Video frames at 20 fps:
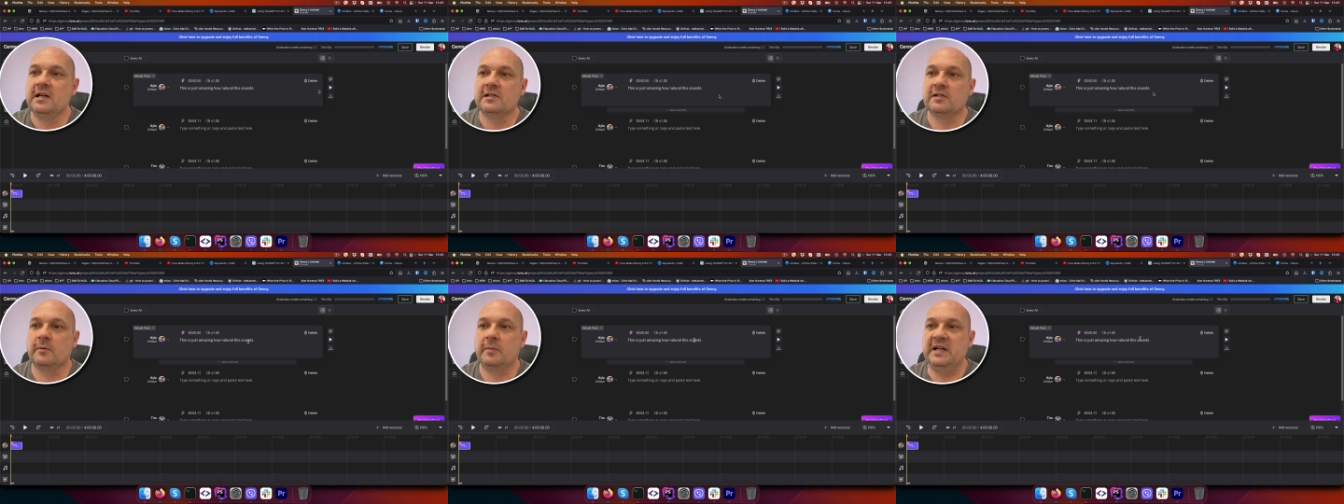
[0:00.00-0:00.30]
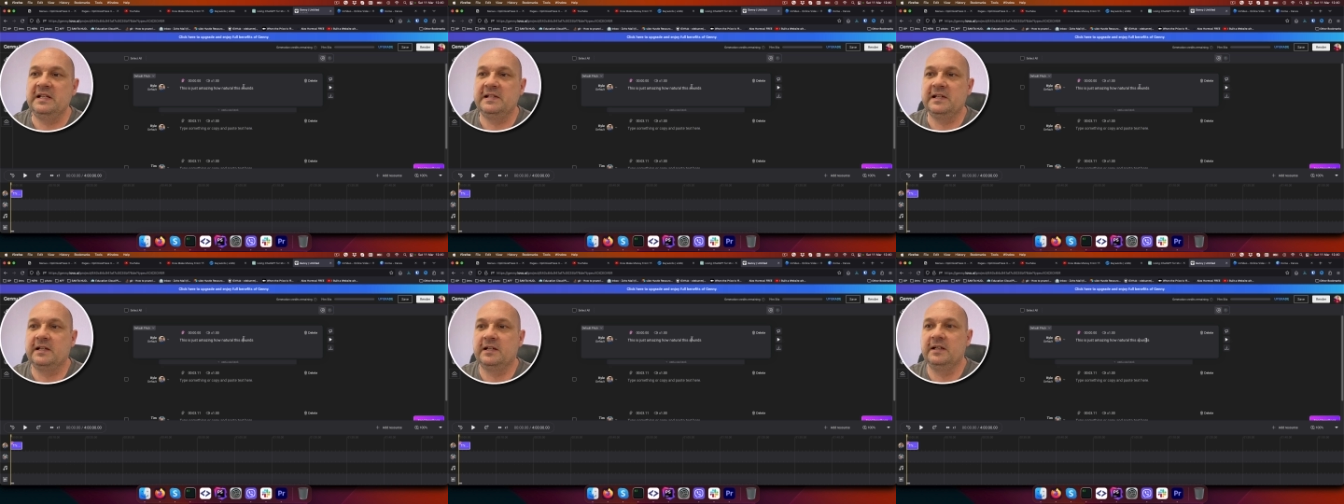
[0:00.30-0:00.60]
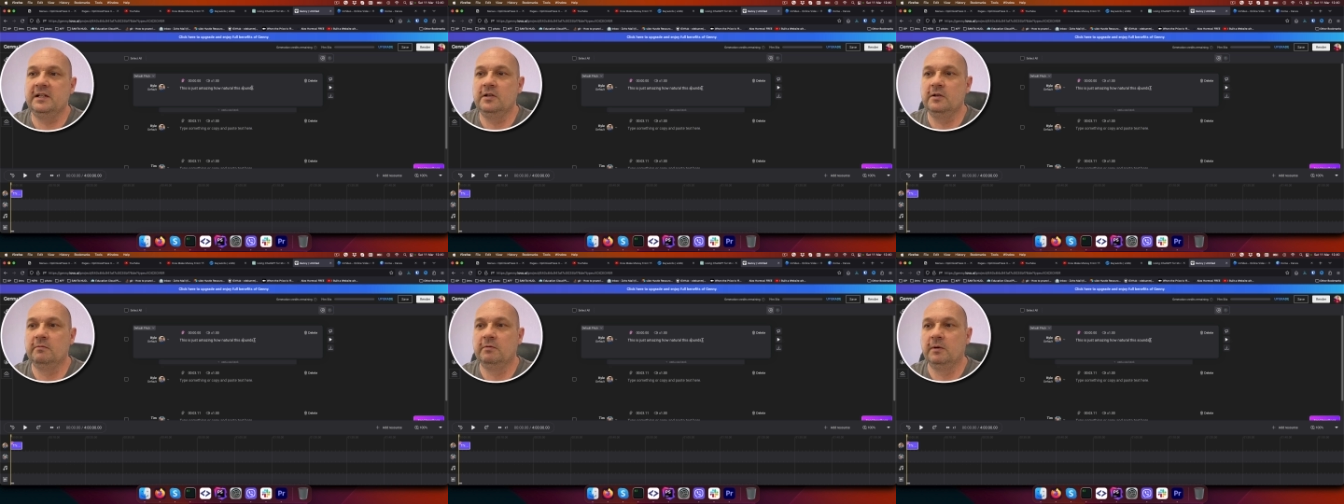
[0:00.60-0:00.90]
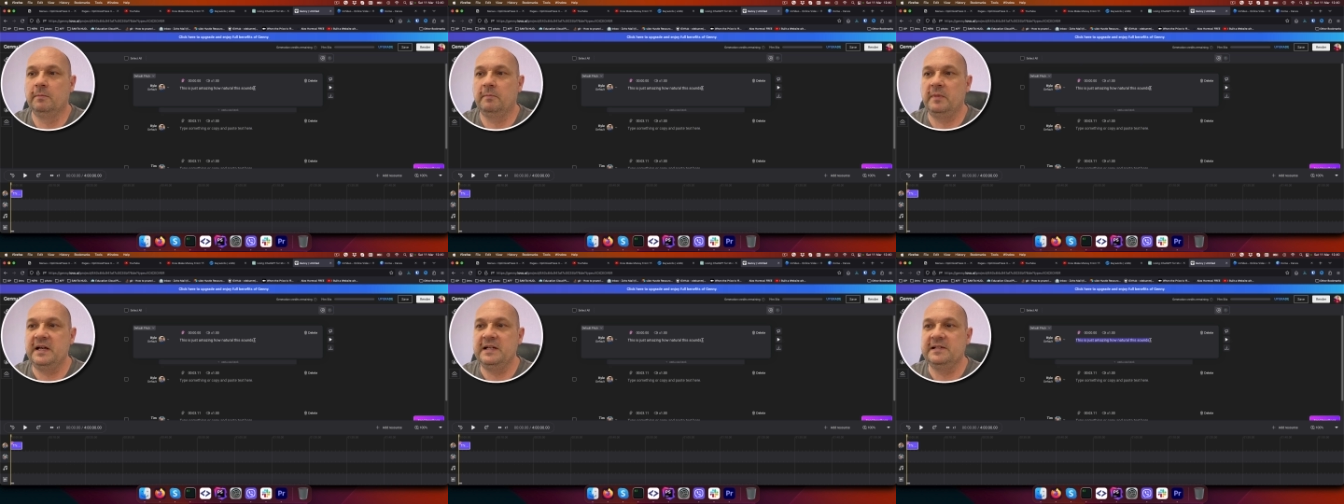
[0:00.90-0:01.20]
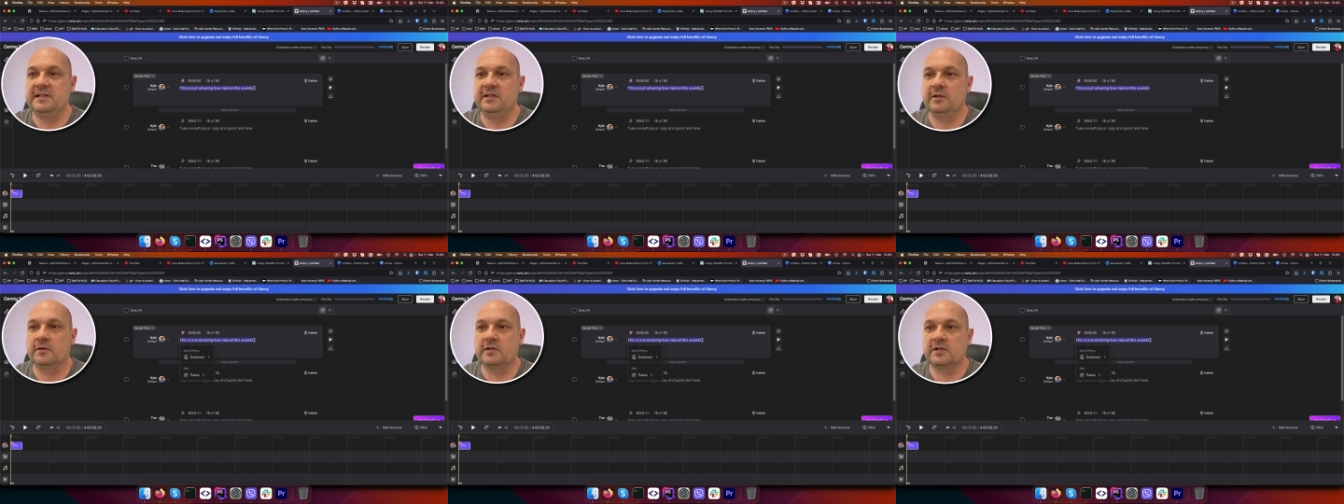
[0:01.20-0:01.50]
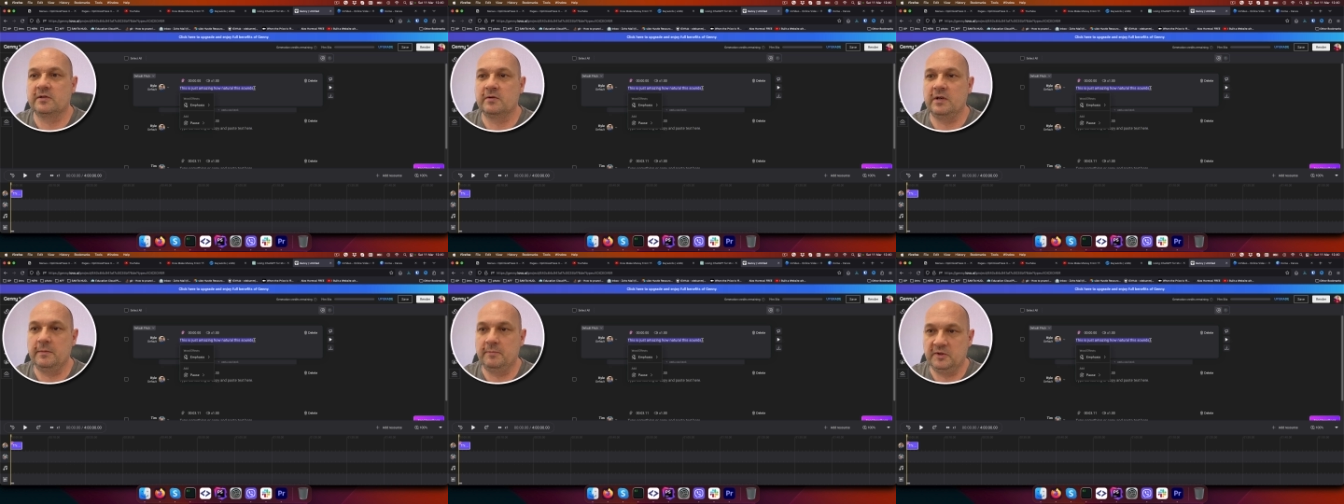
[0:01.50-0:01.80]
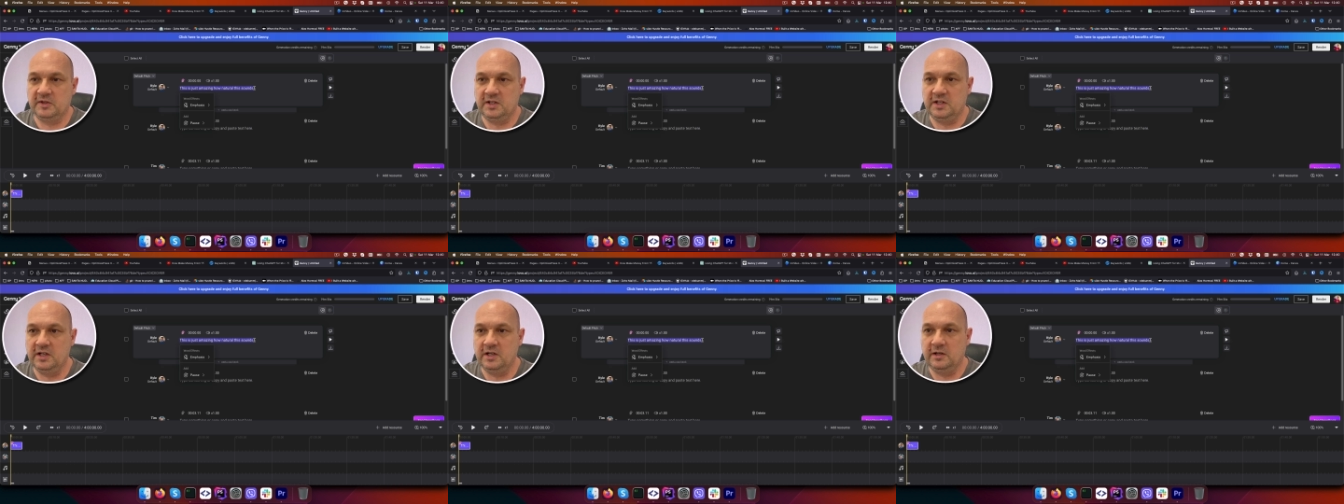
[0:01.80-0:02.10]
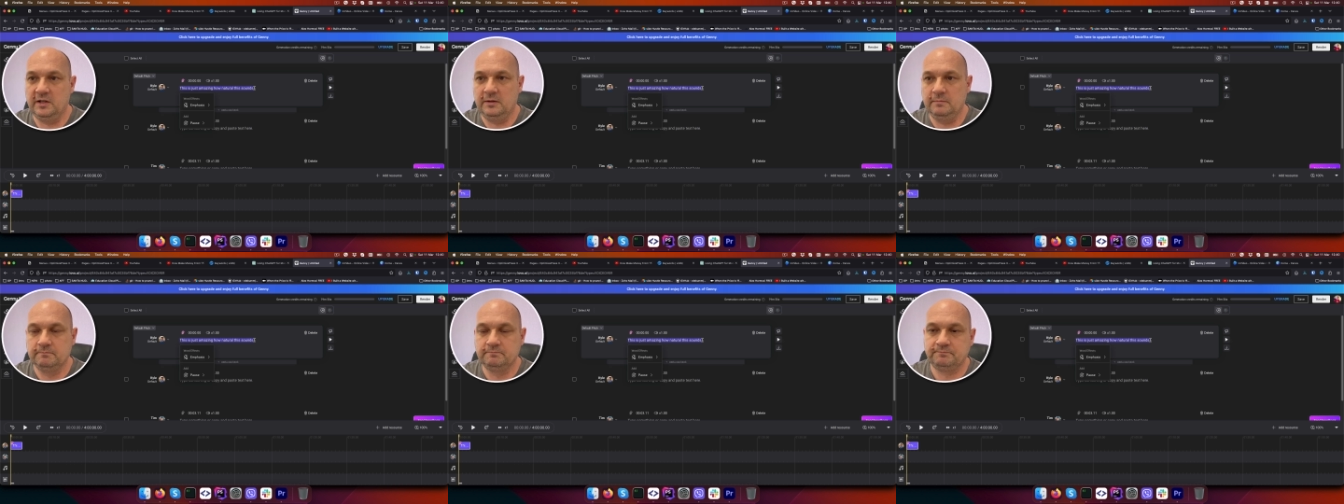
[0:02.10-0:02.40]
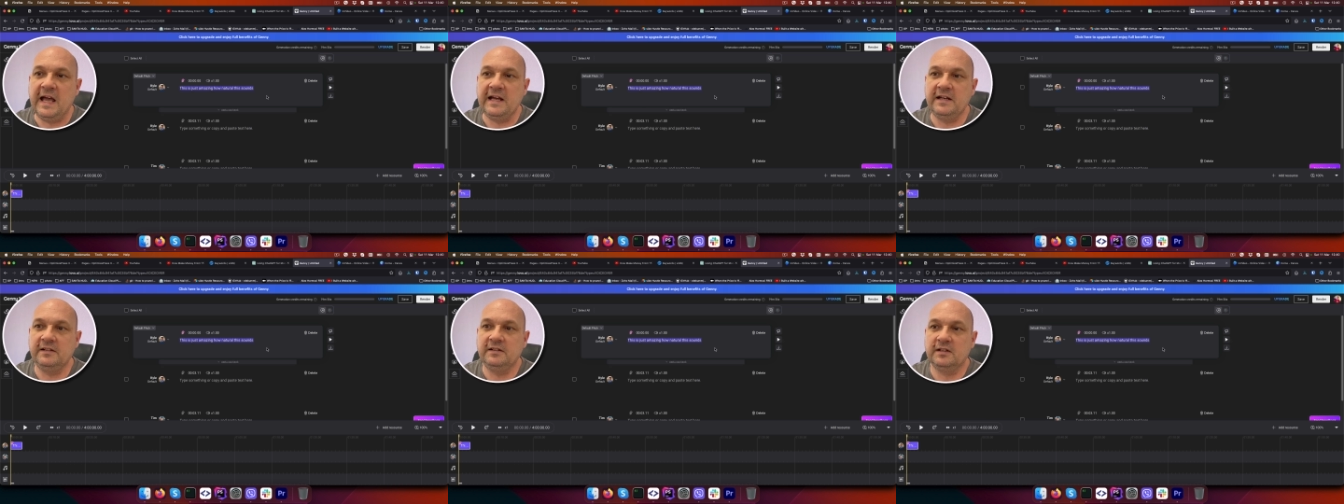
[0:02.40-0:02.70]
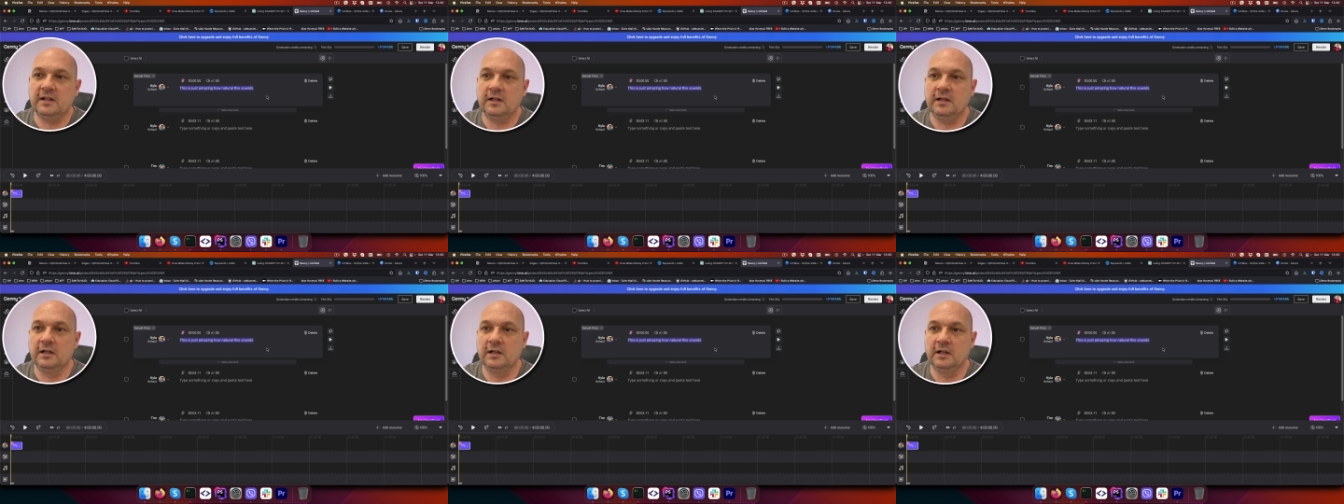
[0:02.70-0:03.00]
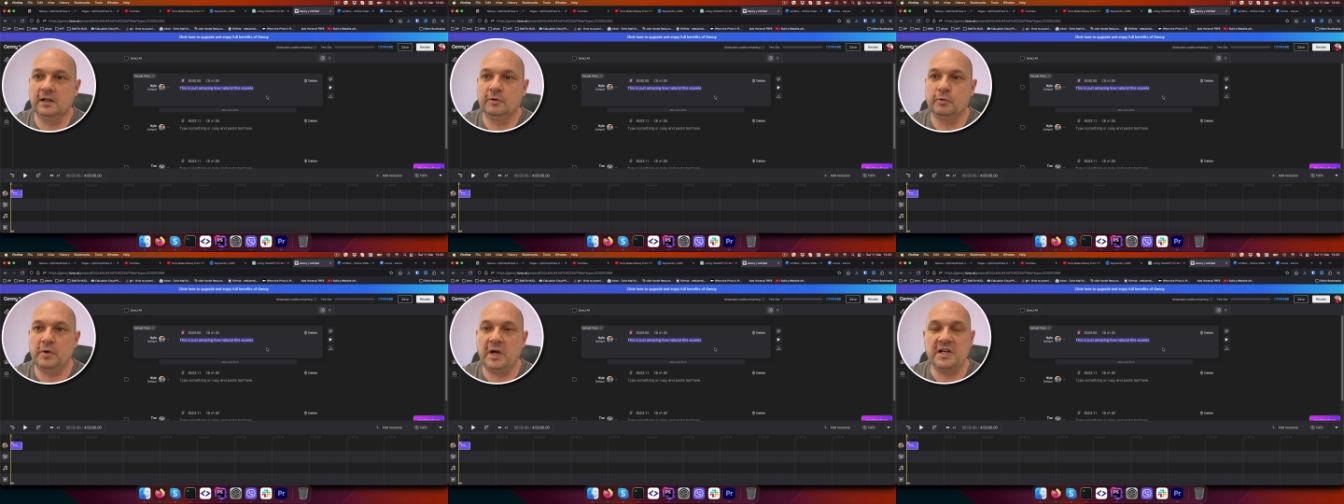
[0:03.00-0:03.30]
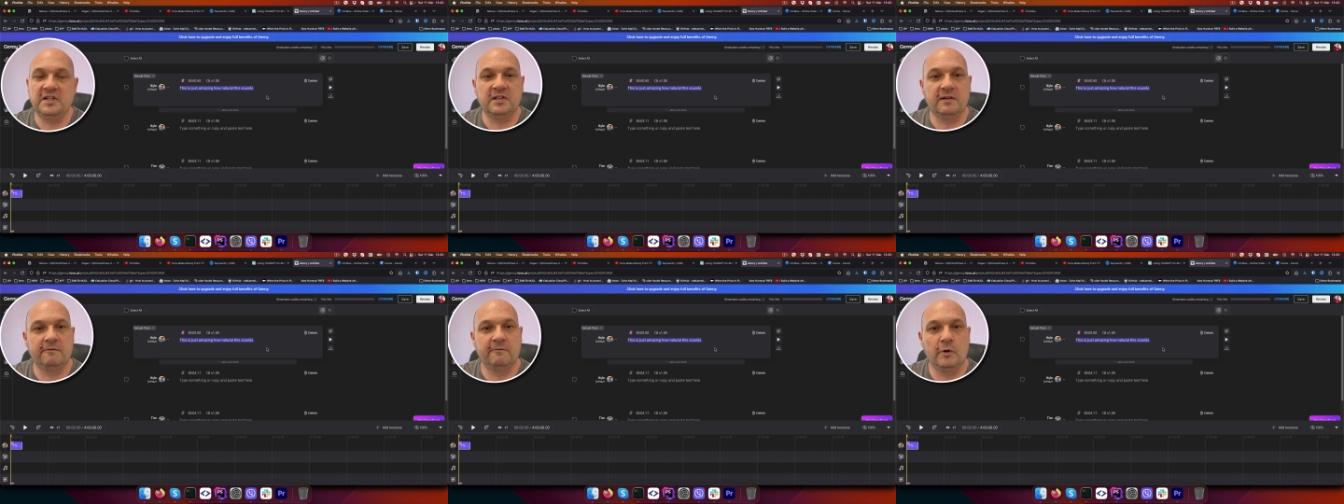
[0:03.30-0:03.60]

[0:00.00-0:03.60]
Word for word: So basically you will paste your script here and create a